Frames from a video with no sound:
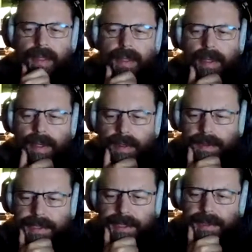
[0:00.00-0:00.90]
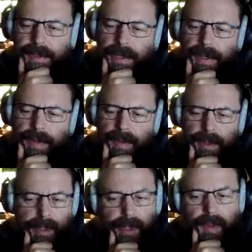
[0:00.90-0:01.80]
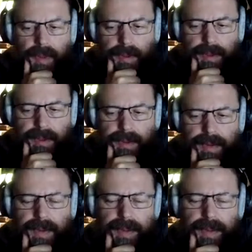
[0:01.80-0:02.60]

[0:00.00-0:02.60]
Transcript: Yeah, is there now no audio?